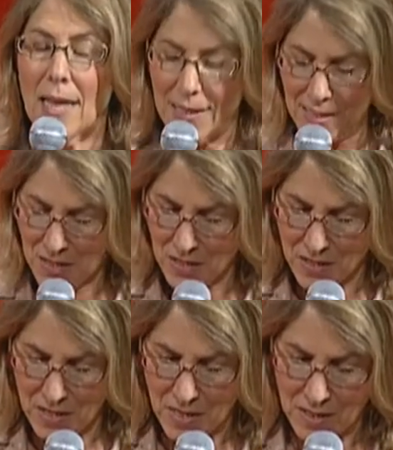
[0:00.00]
Listen
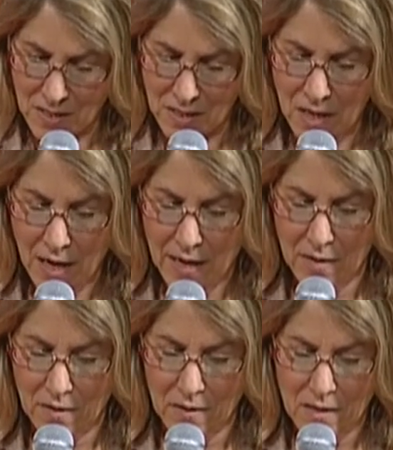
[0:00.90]
to these
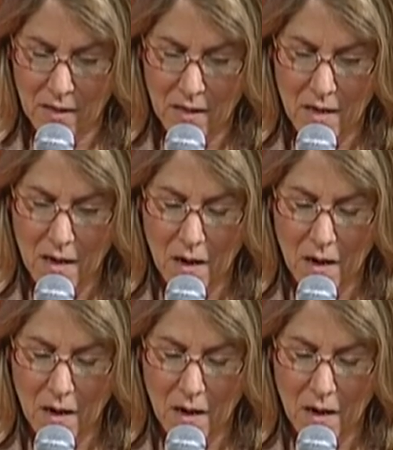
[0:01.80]
titles